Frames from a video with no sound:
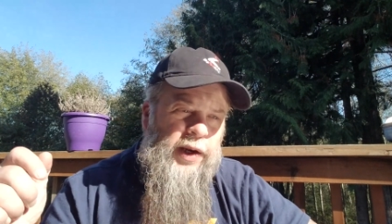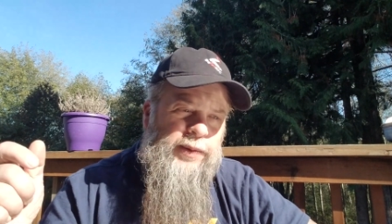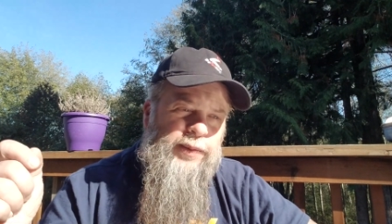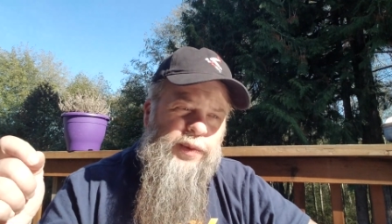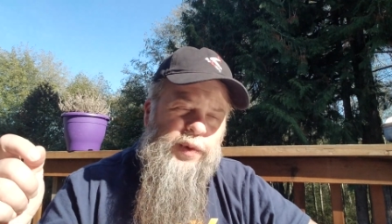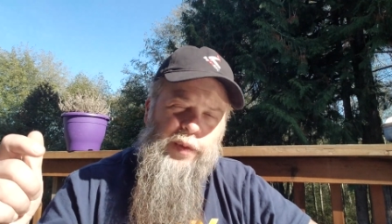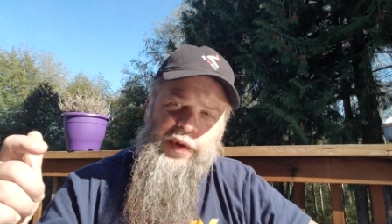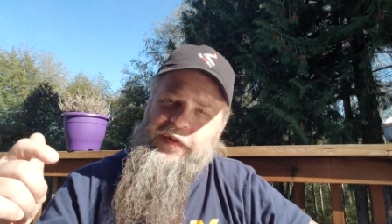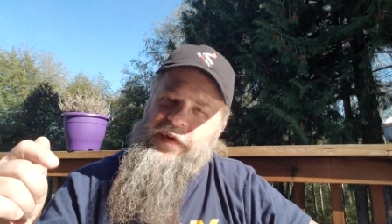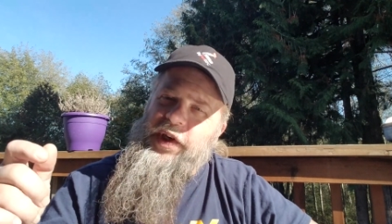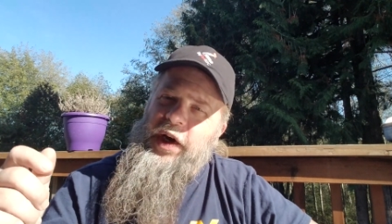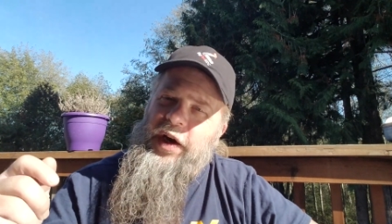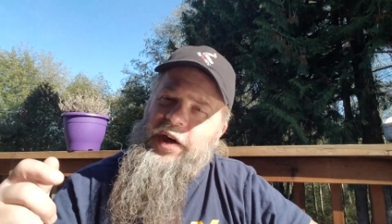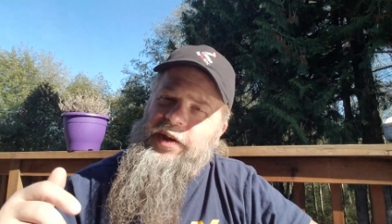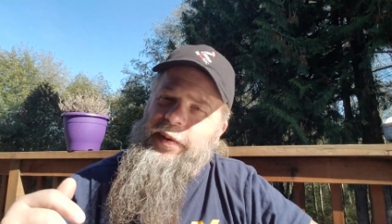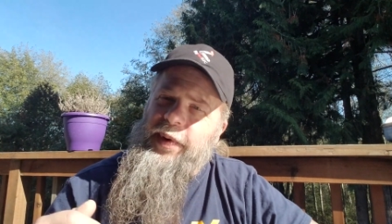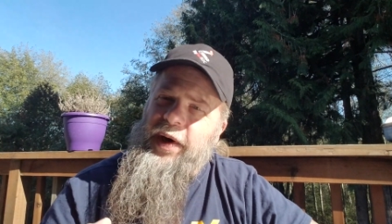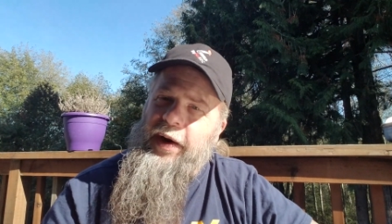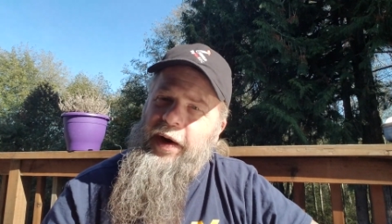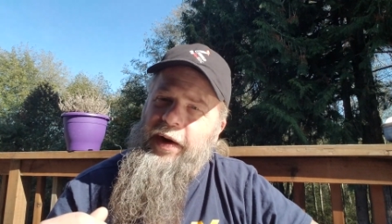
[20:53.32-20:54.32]
we've talked
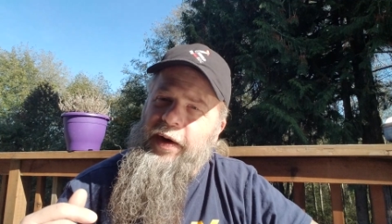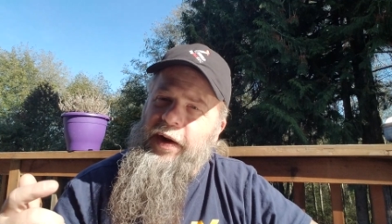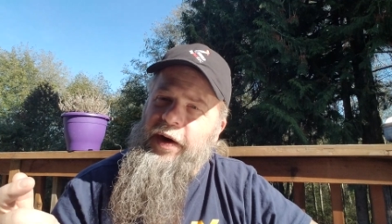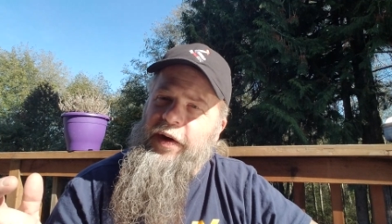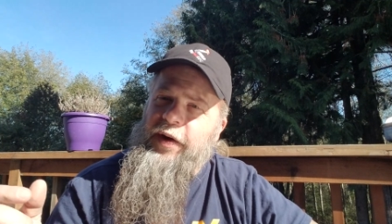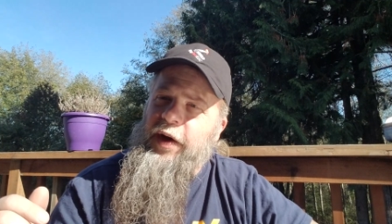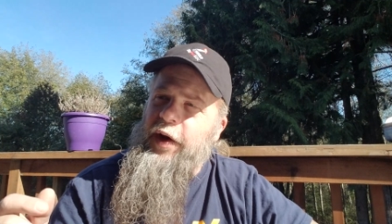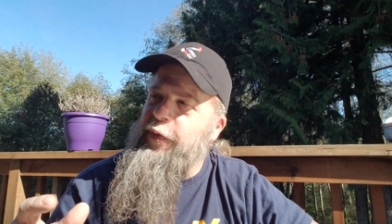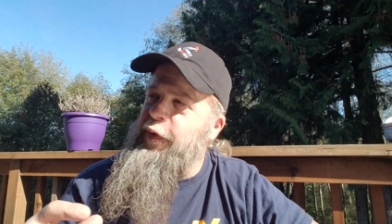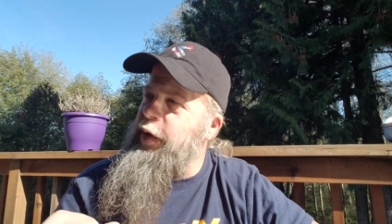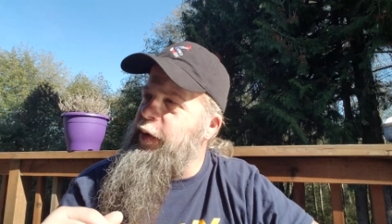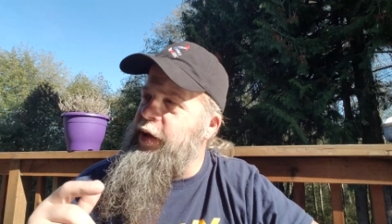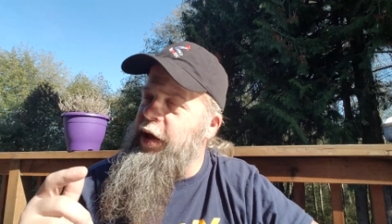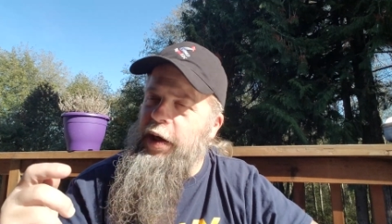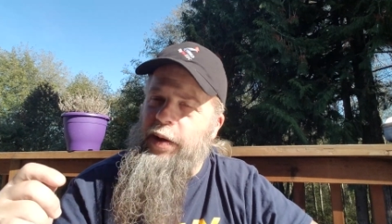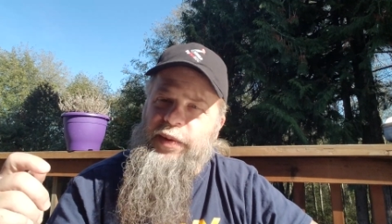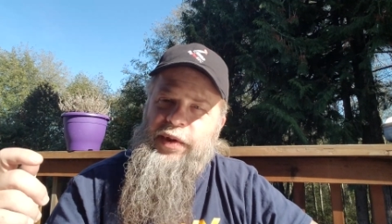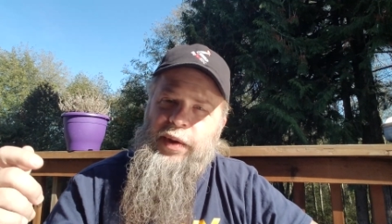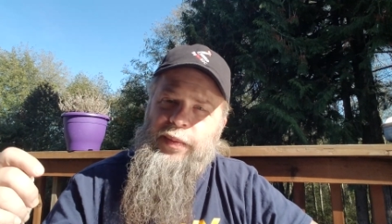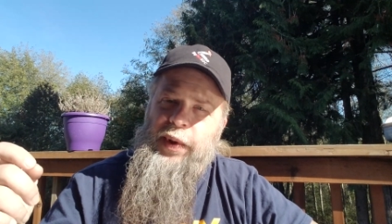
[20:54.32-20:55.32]
about it a few
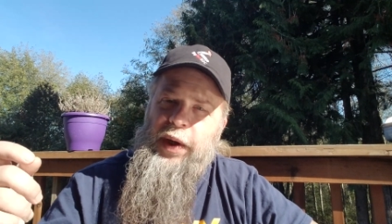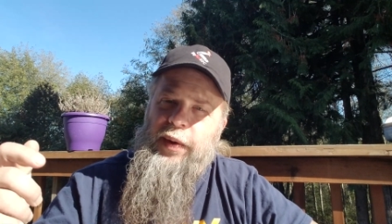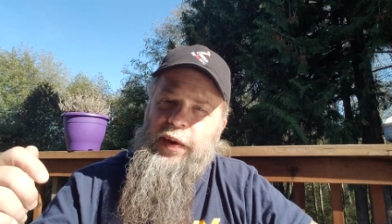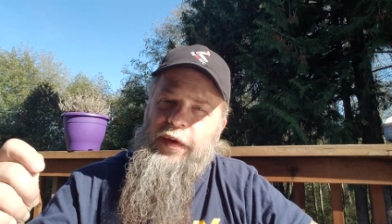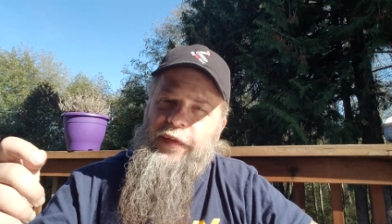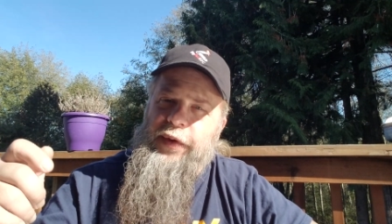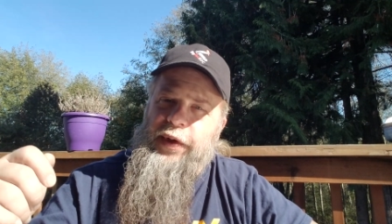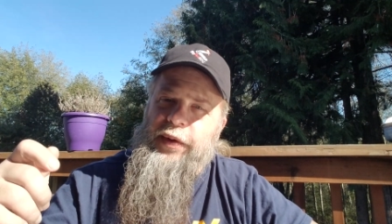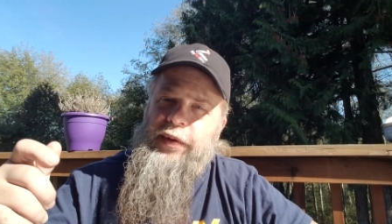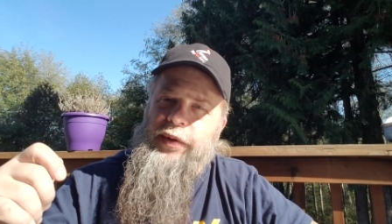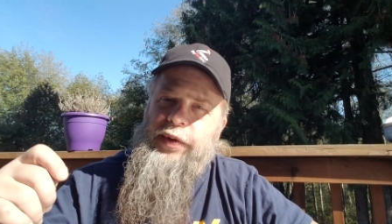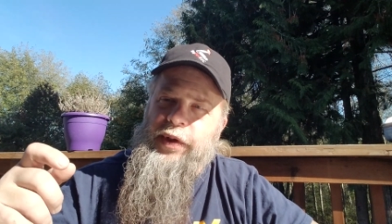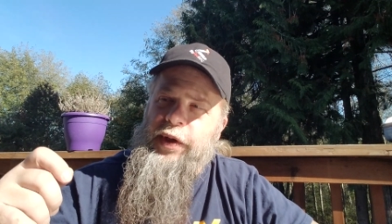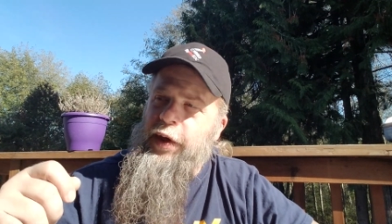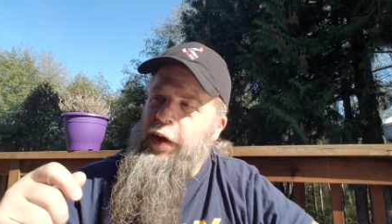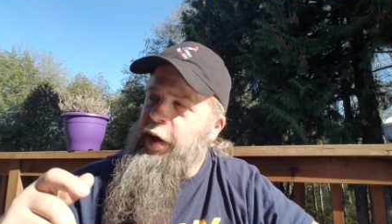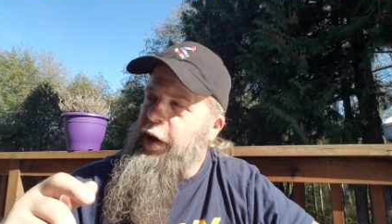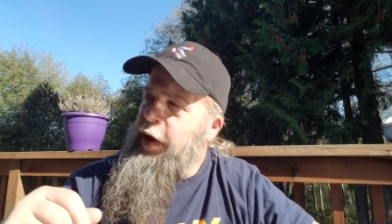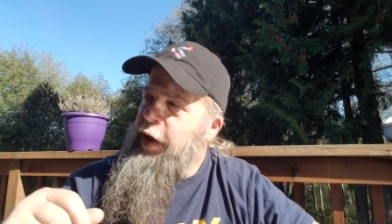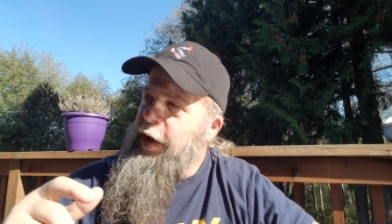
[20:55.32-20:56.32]
times on my reviews.
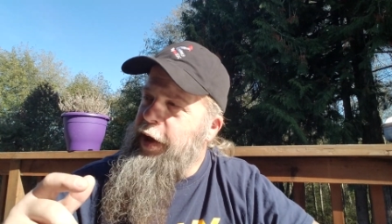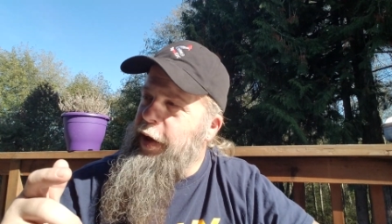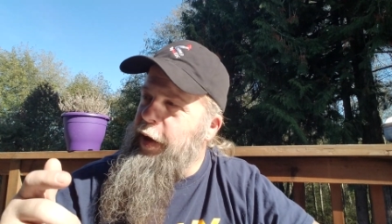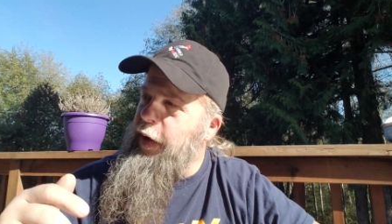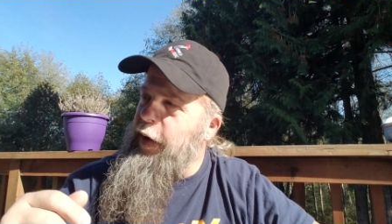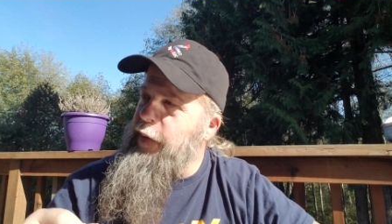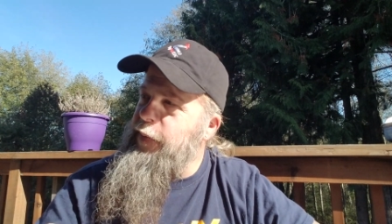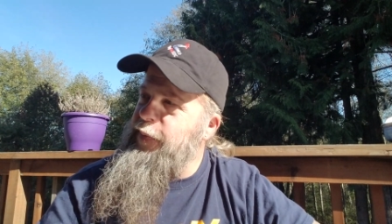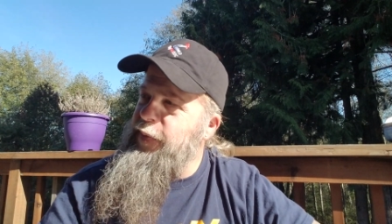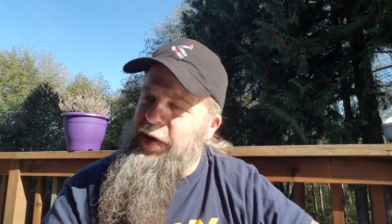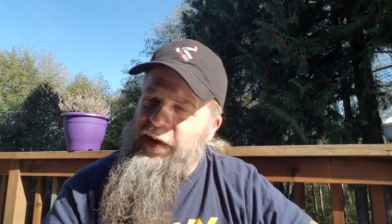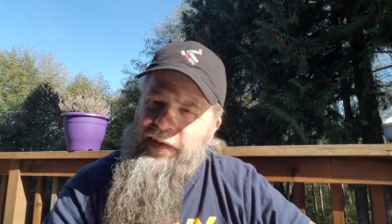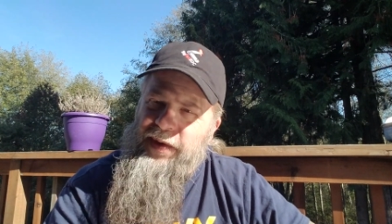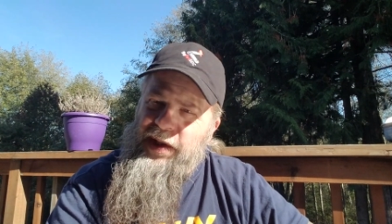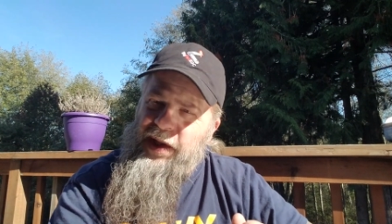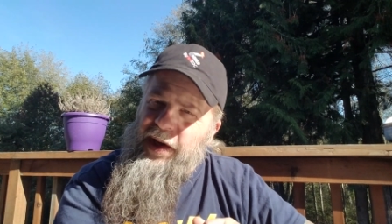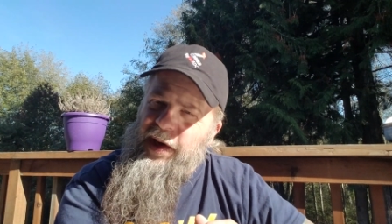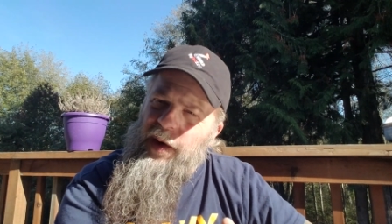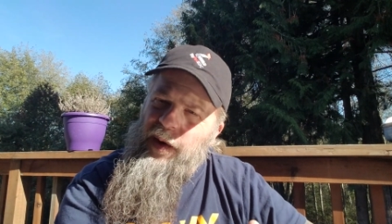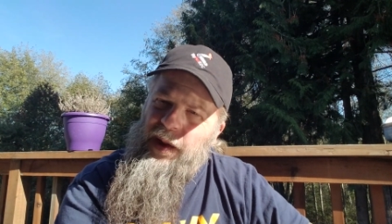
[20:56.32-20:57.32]
Even
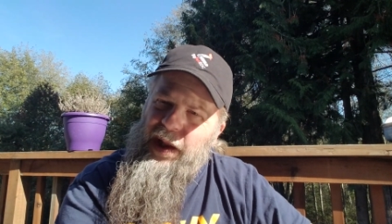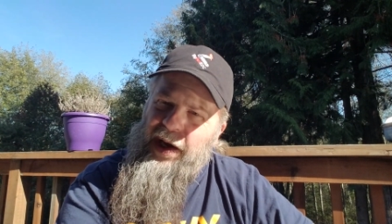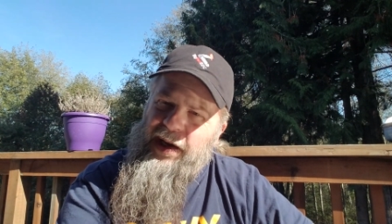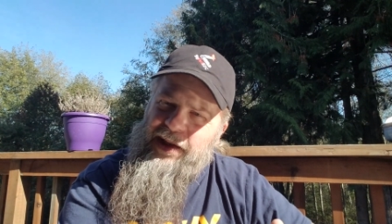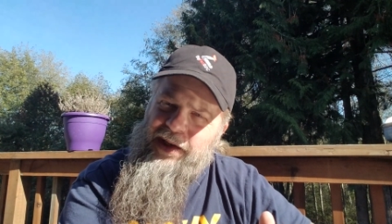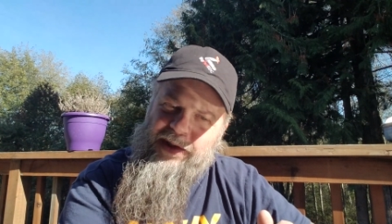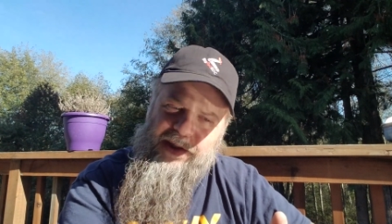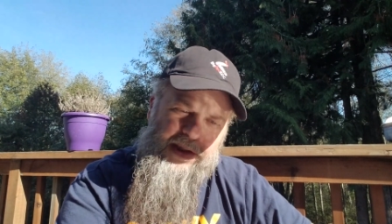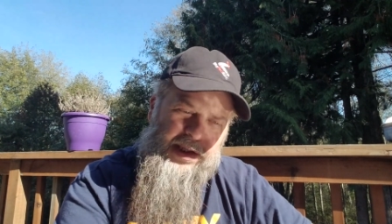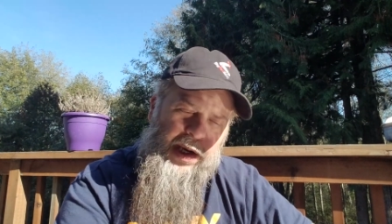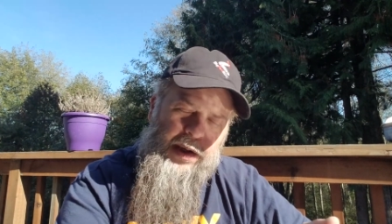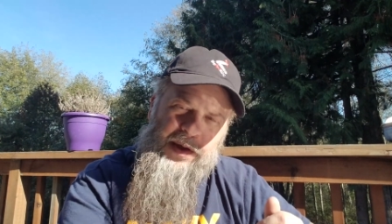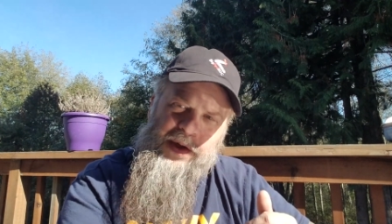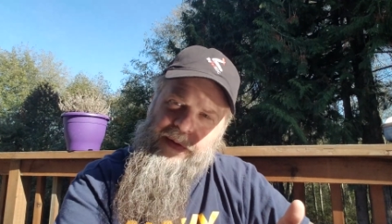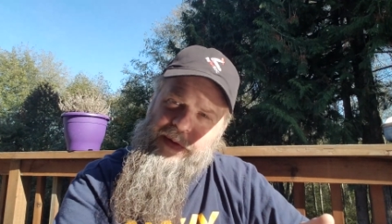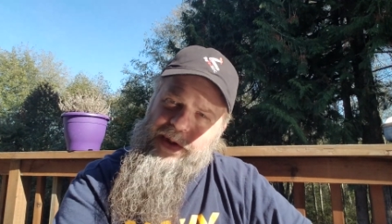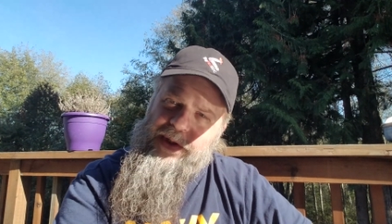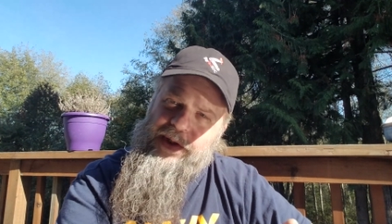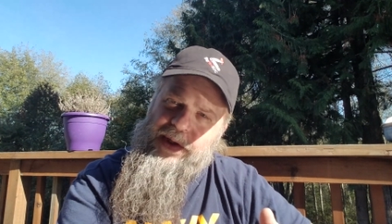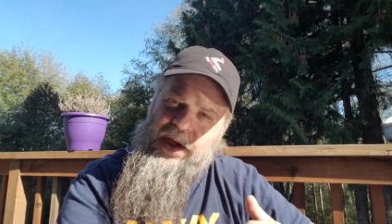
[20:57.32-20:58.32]
like the sound of
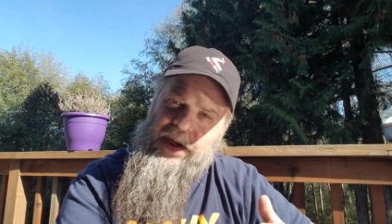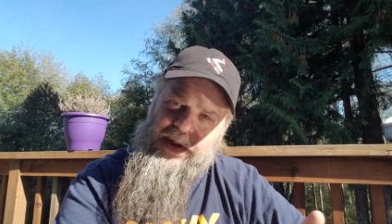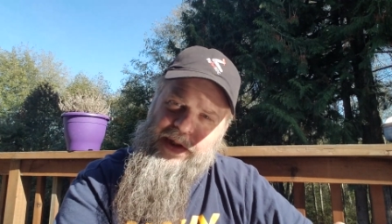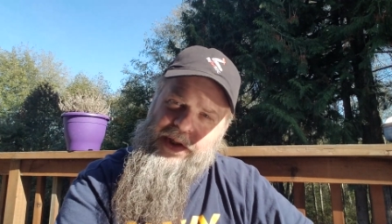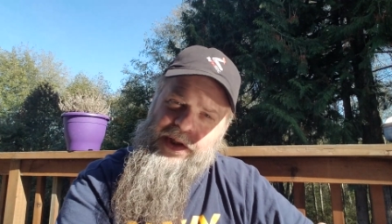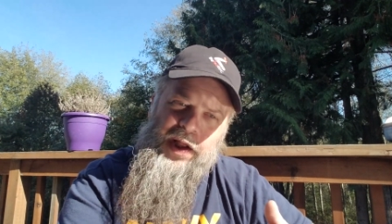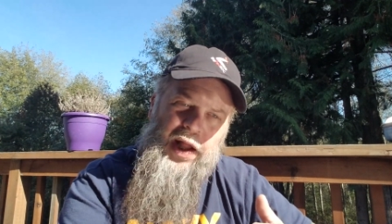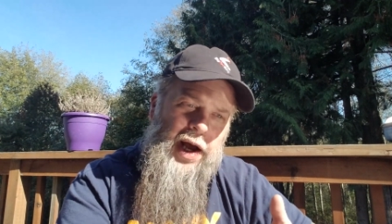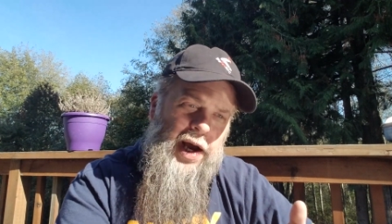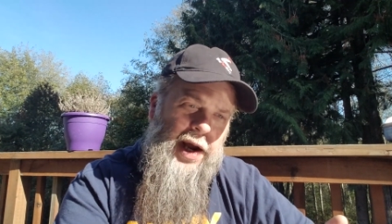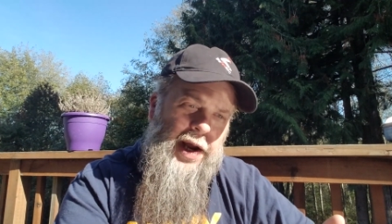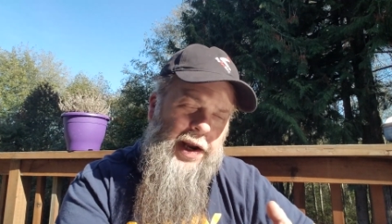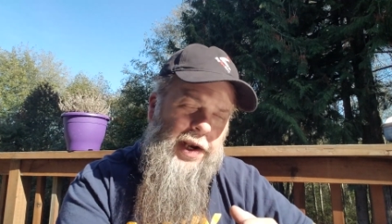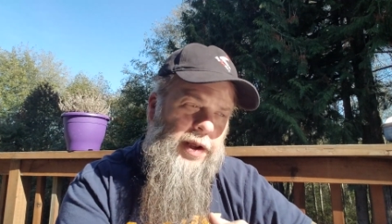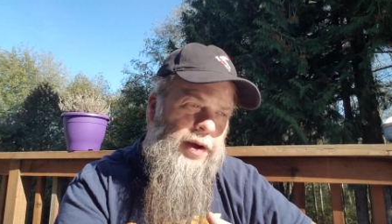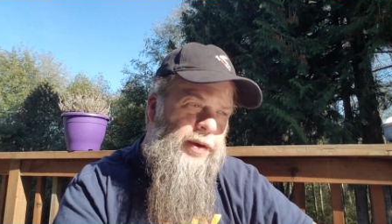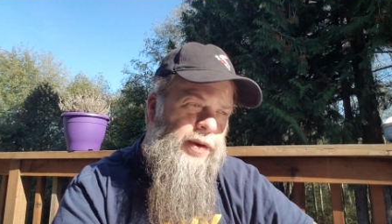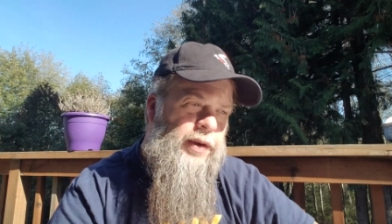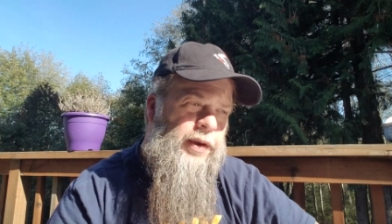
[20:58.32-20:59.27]
a slide.